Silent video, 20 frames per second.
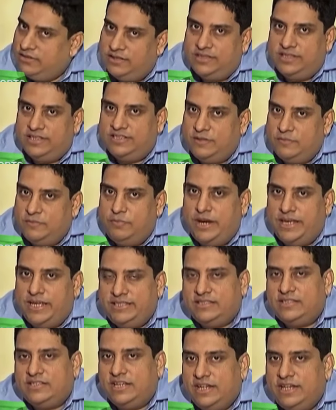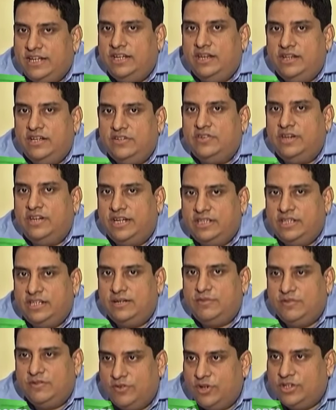this is the best Indian cricket
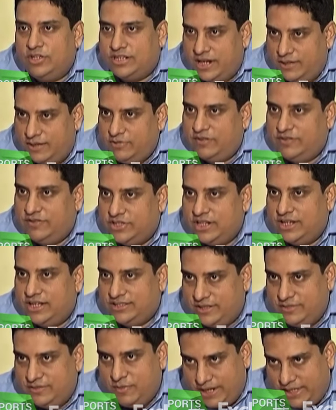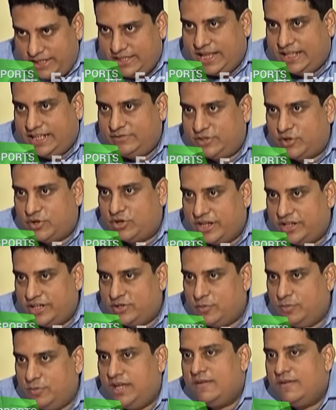team of all time. Ravi Shastri, many thanks for talking to